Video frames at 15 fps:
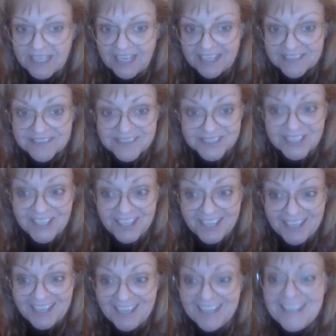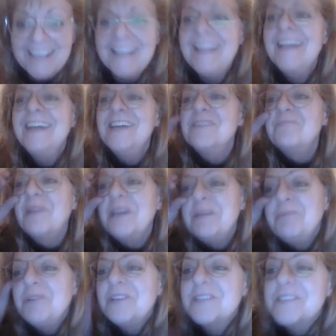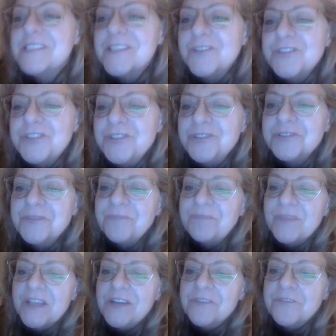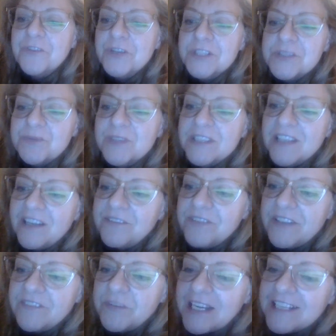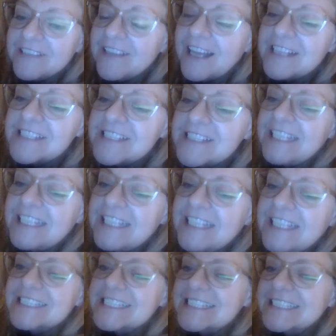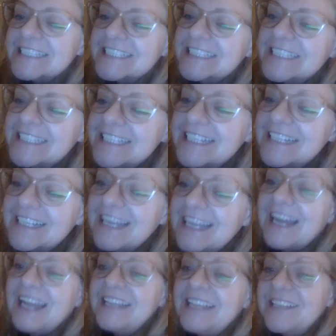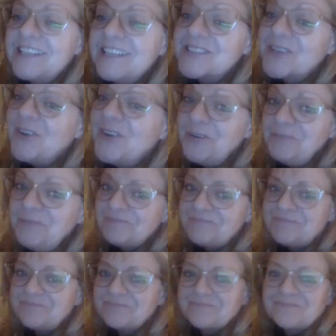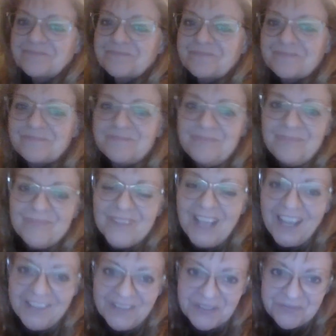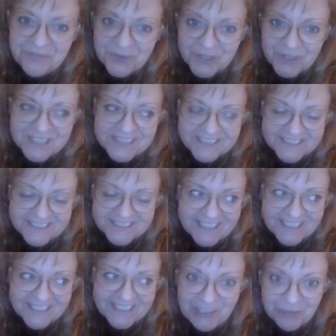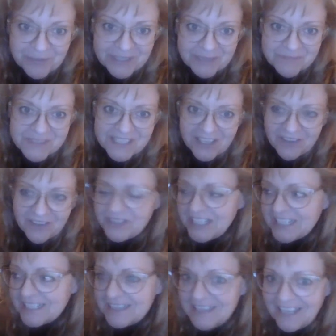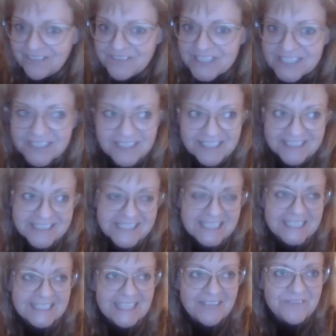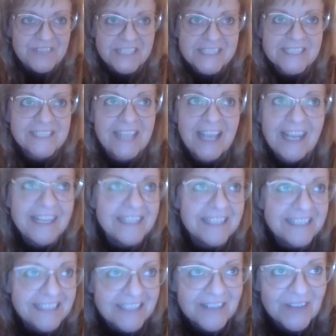states. Marty Bird, so true. Forrest would love leave behind lots of hints. I think so. I think Forrest humored himself, left us hints, and left us that,